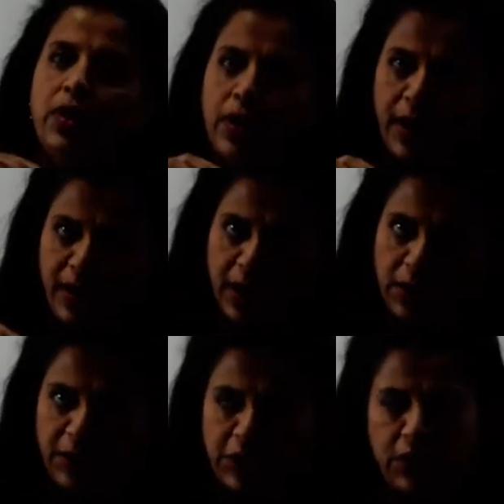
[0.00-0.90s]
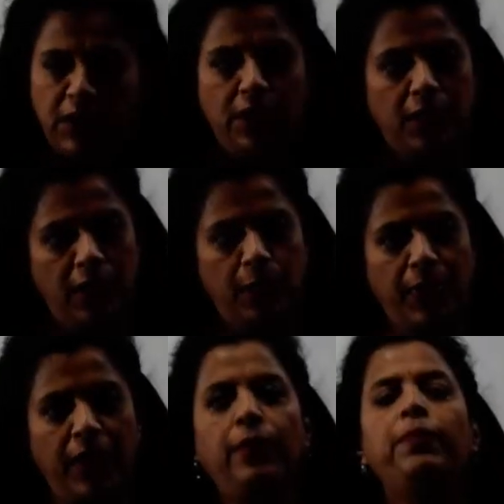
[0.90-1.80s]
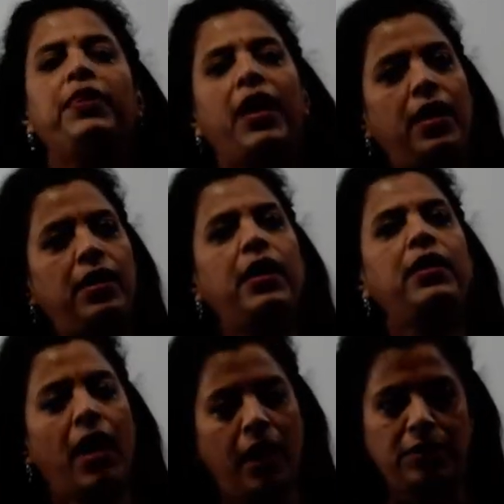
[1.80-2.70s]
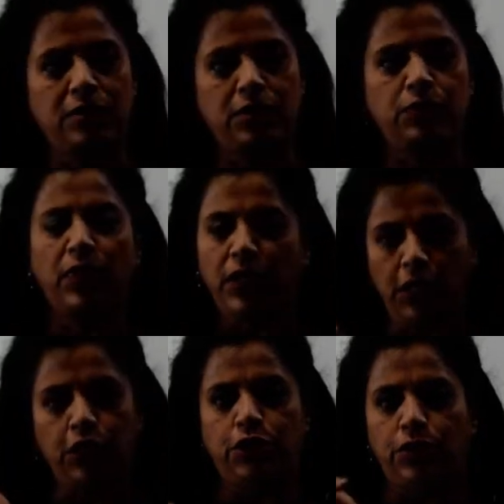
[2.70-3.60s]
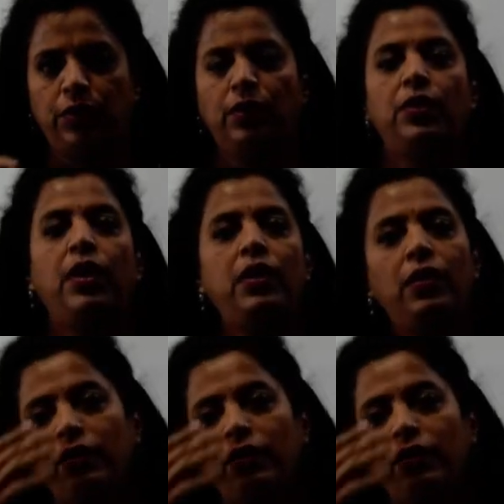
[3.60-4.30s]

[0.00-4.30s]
write the question in red pen and write answers for each. Right?